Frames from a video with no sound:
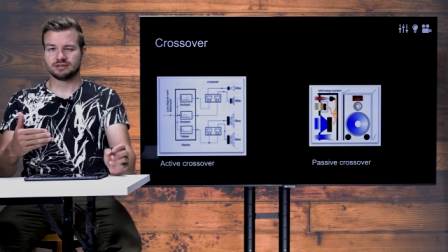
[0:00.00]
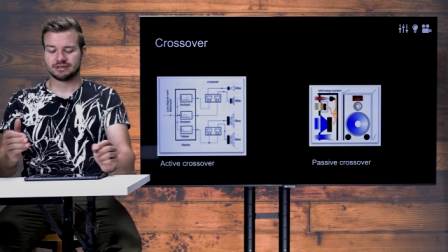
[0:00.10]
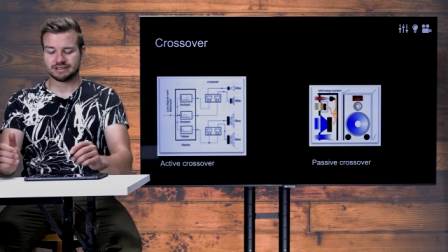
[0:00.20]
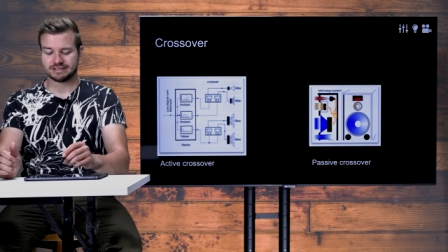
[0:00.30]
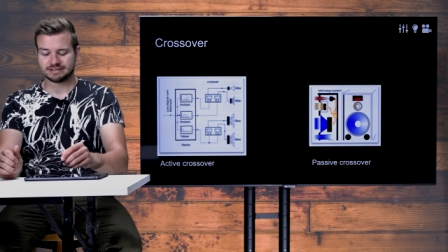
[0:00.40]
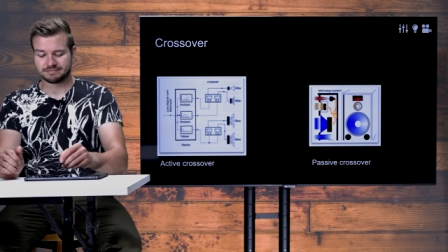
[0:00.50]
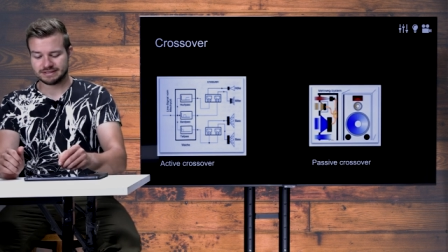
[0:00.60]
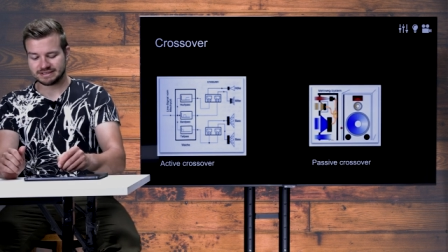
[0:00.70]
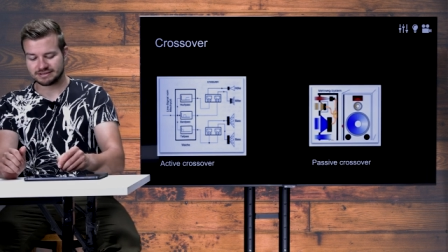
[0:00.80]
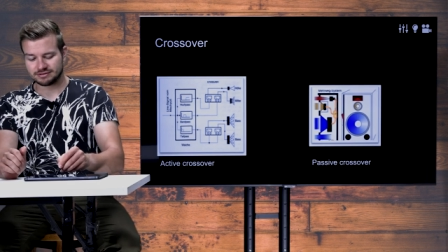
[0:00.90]
this this
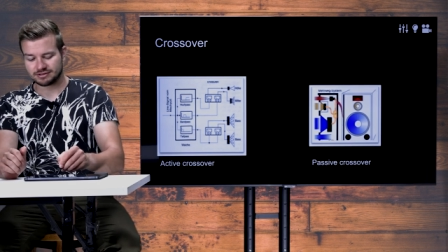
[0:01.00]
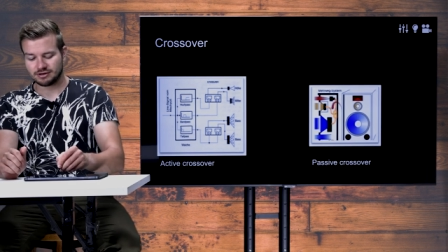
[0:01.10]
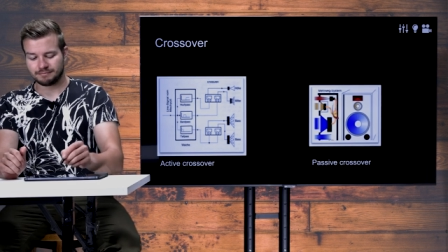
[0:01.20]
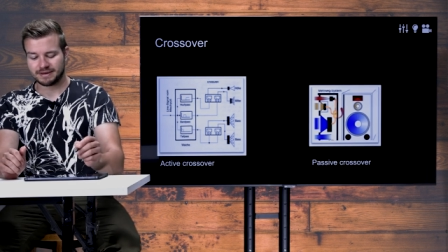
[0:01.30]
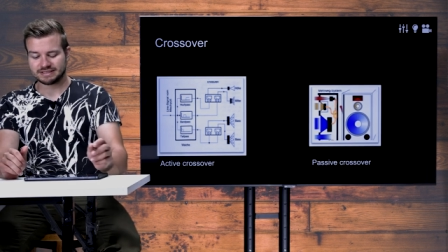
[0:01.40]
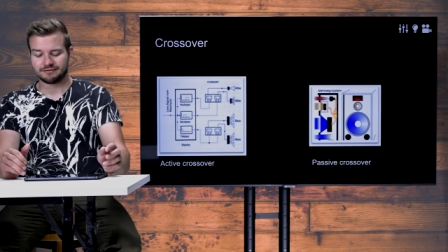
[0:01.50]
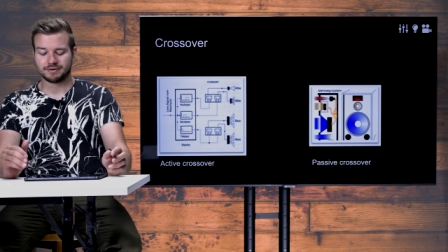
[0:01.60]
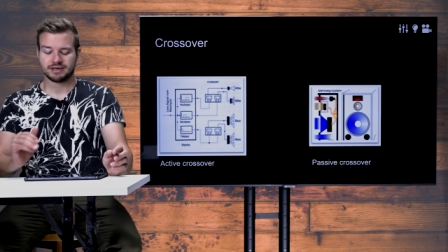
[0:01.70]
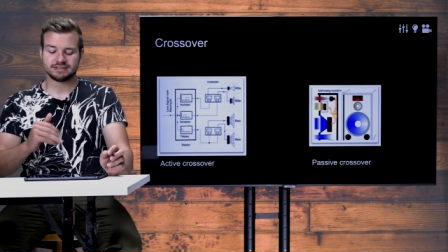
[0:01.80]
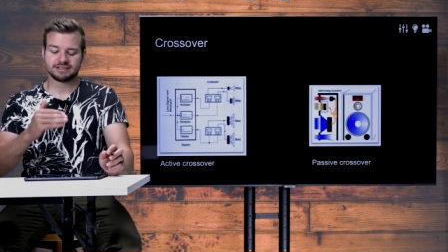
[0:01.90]
this is also called passive
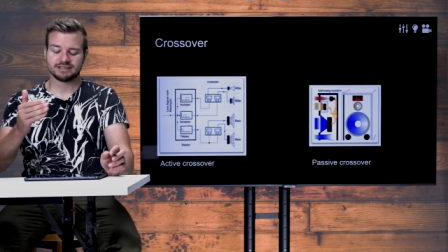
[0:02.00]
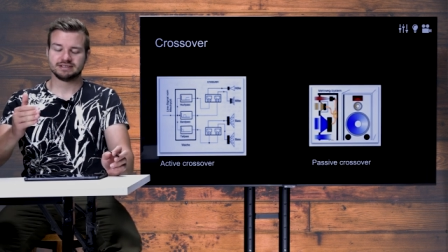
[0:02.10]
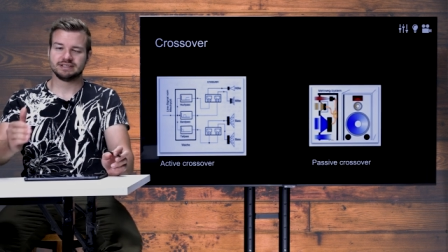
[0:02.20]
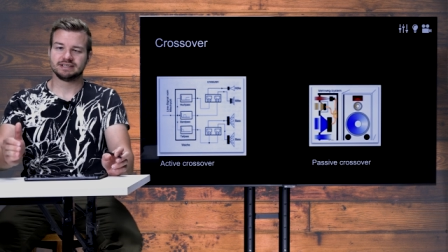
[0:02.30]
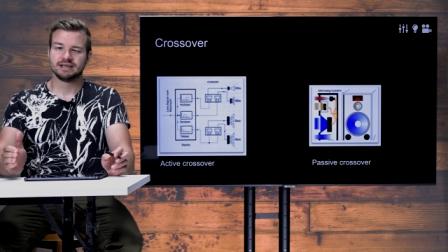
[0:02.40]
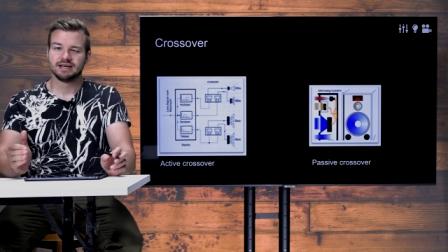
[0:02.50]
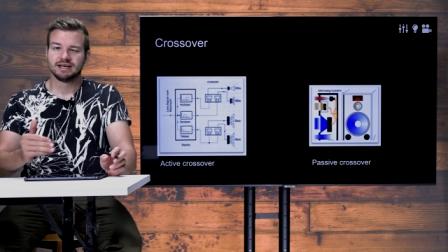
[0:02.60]
because it doesn't need